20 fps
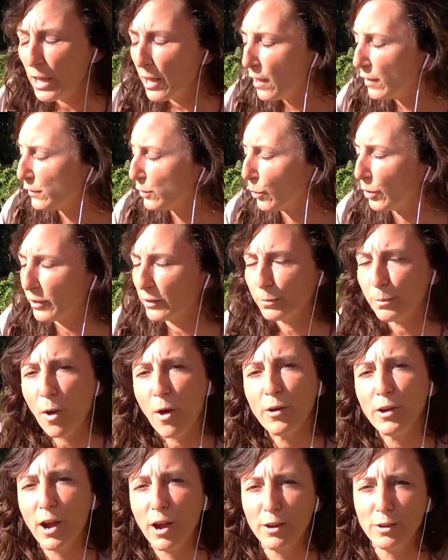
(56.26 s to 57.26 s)
So in a small
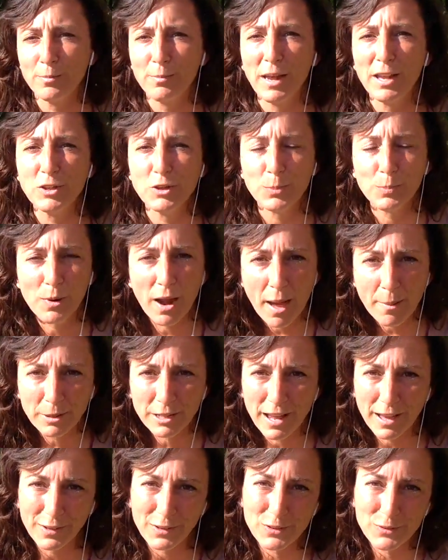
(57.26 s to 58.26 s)
garden bed, you're probably
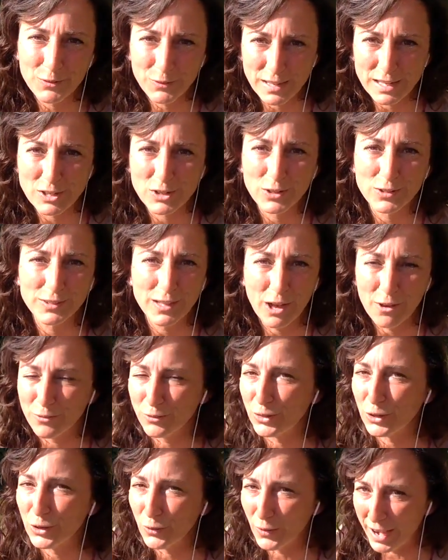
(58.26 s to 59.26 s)
not going to feed yourself
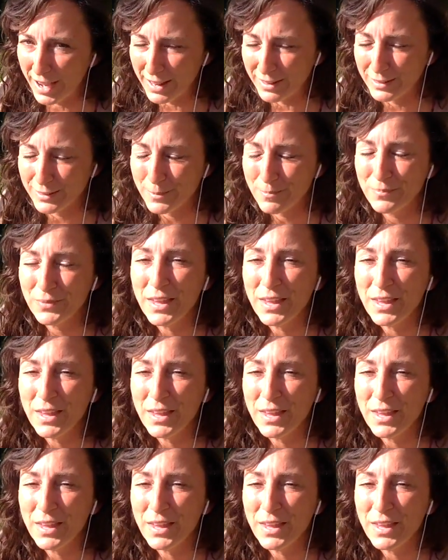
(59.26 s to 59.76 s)
the grains.